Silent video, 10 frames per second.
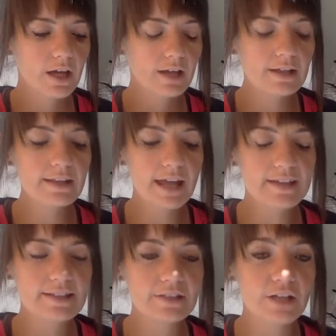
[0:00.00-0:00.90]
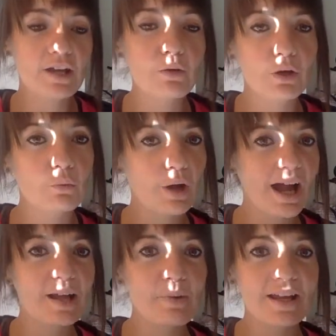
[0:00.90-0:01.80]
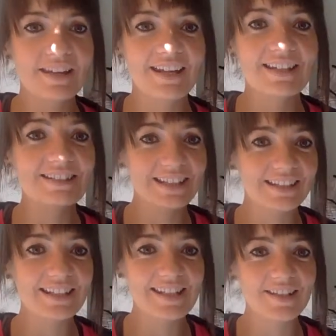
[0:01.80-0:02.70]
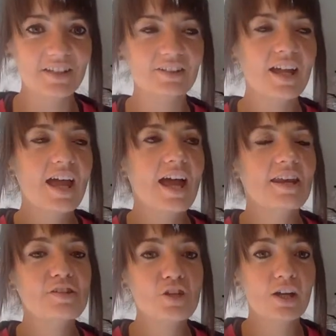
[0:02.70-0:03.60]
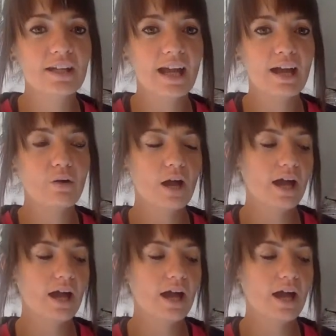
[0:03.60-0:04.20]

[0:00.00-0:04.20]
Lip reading: And in the end, I don't know why, but in the end I did listen and I sorted it out.